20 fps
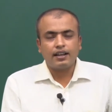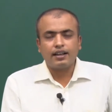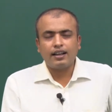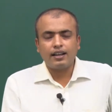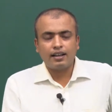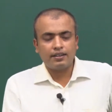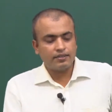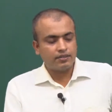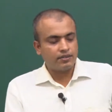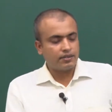
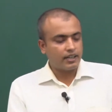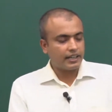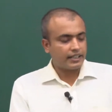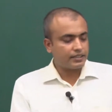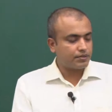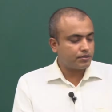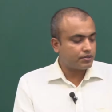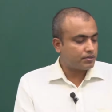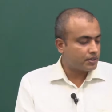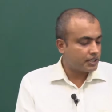I don't like
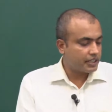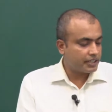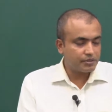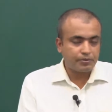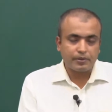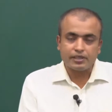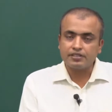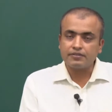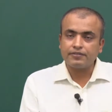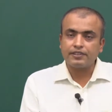to take
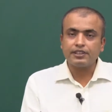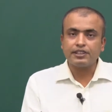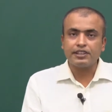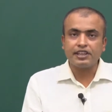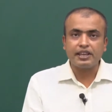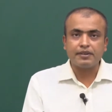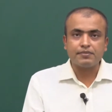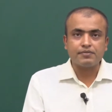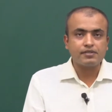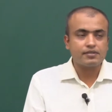specific
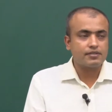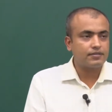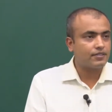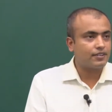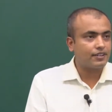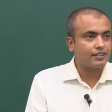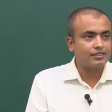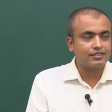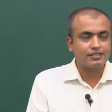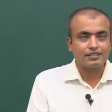names
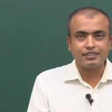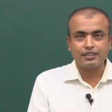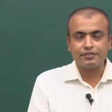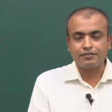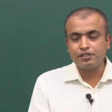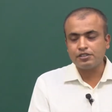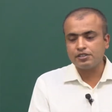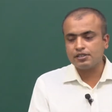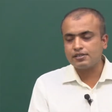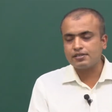for its
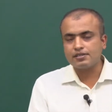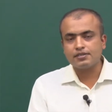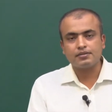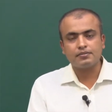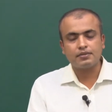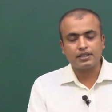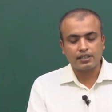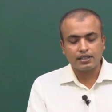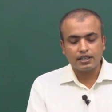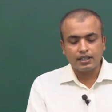deficiency,
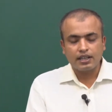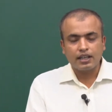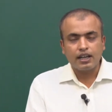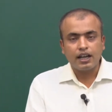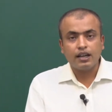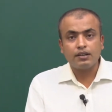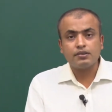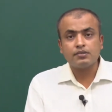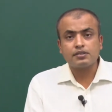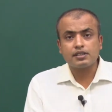but
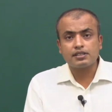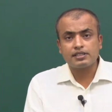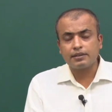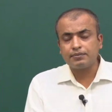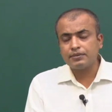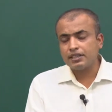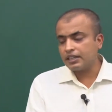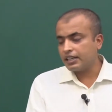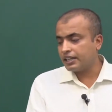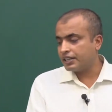I would say
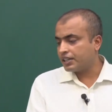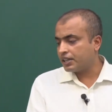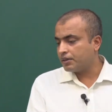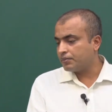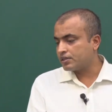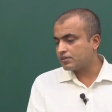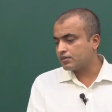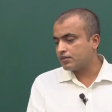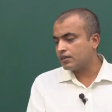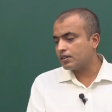something like
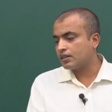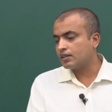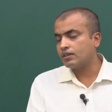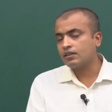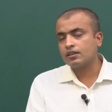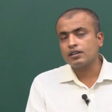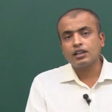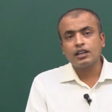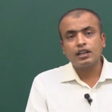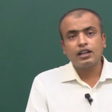MS Word
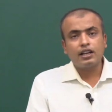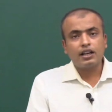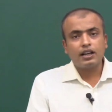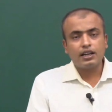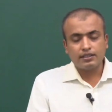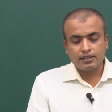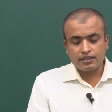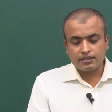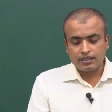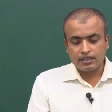or
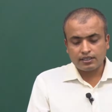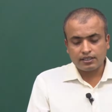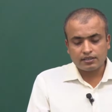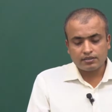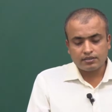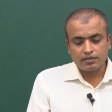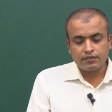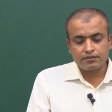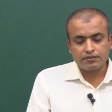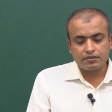other
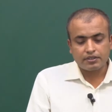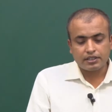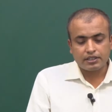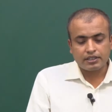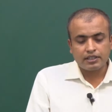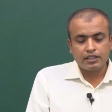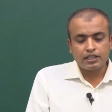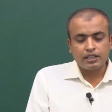software,